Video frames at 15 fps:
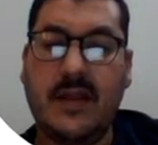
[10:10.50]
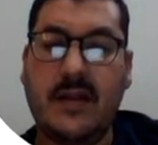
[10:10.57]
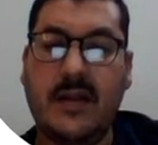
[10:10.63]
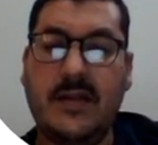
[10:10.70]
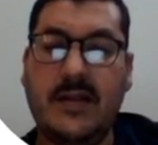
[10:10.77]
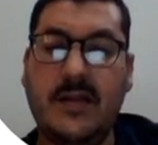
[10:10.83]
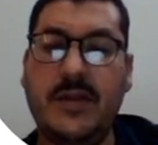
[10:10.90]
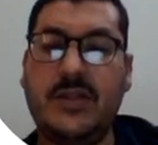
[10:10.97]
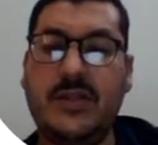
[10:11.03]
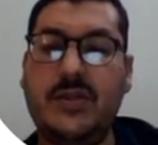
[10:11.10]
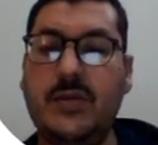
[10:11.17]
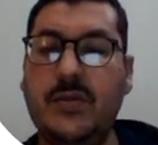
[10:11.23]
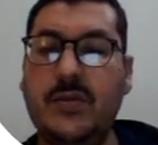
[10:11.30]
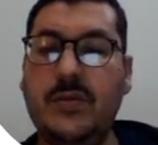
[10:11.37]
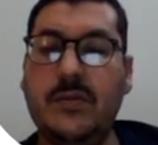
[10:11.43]
Number
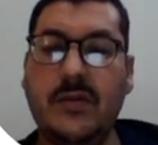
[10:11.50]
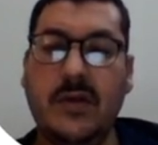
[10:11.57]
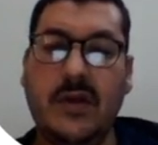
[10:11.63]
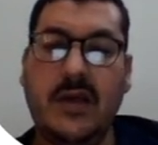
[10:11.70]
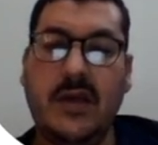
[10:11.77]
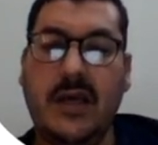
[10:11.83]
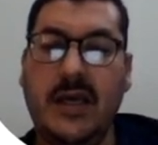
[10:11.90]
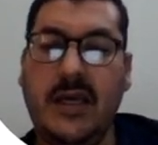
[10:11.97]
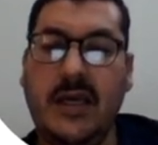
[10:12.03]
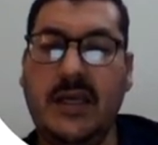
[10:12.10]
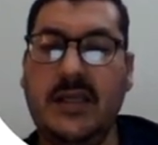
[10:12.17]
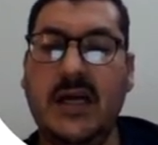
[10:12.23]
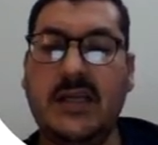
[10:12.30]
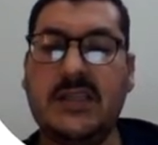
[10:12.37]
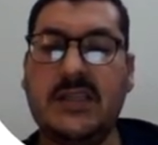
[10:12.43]
2, he
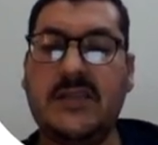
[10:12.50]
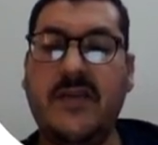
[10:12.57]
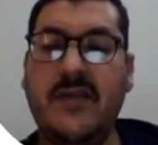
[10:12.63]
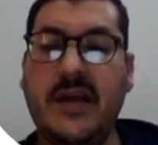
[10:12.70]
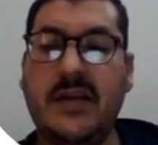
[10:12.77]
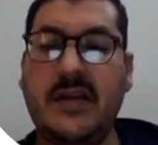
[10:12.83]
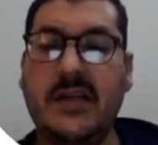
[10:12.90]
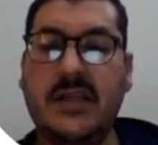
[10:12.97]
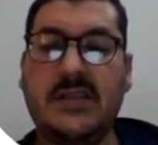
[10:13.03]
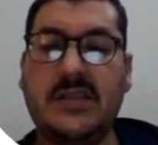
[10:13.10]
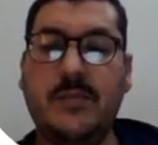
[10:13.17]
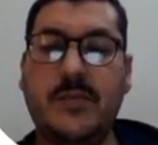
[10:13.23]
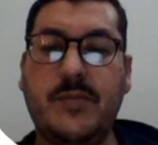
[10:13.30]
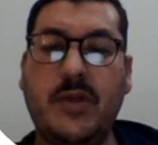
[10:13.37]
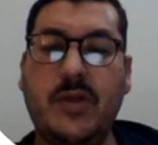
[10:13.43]
does various
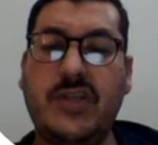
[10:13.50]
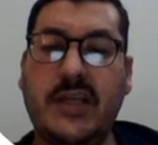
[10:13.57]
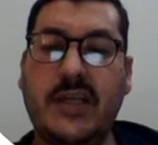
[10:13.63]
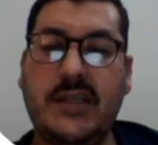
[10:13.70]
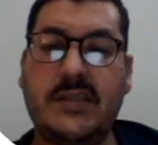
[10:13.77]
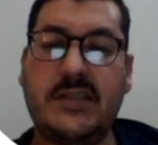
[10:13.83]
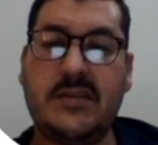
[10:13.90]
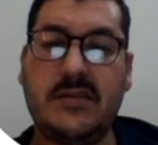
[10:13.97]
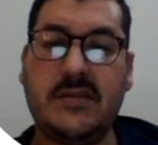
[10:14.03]
projects.